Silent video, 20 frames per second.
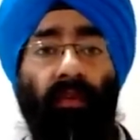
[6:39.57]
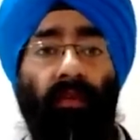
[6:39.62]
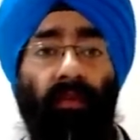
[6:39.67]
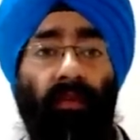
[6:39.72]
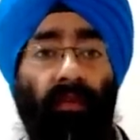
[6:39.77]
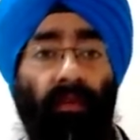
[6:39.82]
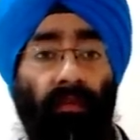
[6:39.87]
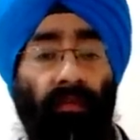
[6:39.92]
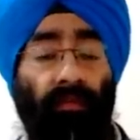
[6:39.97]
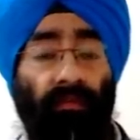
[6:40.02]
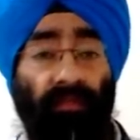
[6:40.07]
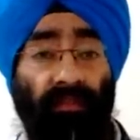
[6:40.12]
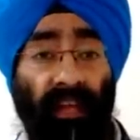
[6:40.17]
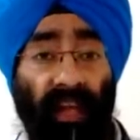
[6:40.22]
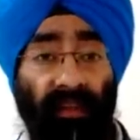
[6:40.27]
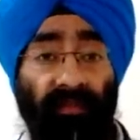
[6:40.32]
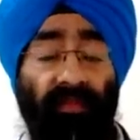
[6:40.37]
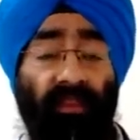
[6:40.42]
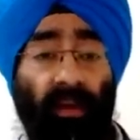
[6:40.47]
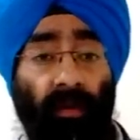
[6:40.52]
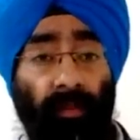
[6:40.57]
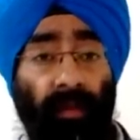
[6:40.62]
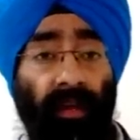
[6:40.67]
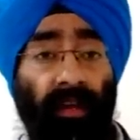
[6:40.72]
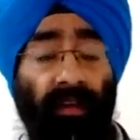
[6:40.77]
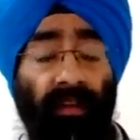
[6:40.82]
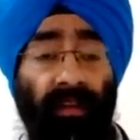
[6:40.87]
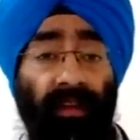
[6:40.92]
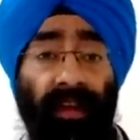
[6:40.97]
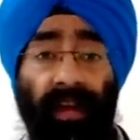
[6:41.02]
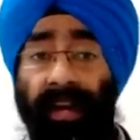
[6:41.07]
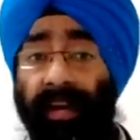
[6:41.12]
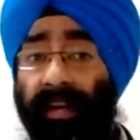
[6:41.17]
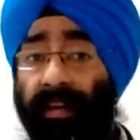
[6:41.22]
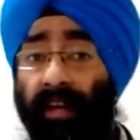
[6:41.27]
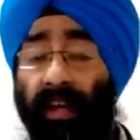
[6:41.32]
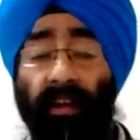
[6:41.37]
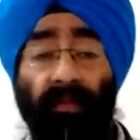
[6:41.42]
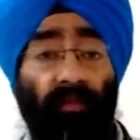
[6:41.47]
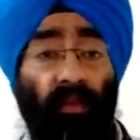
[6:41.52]
uh, self rubbing in the night
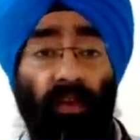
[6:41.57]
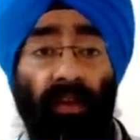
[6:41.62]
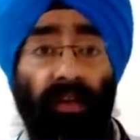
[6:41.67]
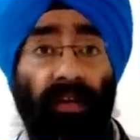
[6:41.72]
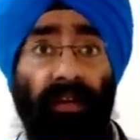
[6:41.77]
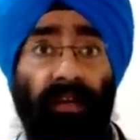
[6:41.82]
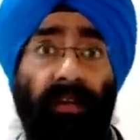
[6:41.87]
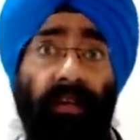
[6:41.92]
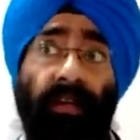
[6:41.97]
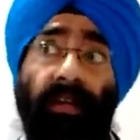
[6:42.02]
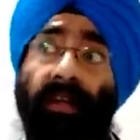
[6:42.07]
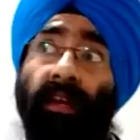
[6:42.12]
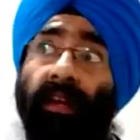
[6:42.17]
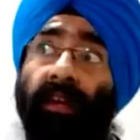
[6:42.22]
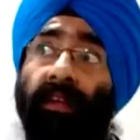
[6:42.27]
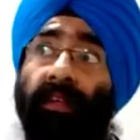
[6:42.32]
involuntary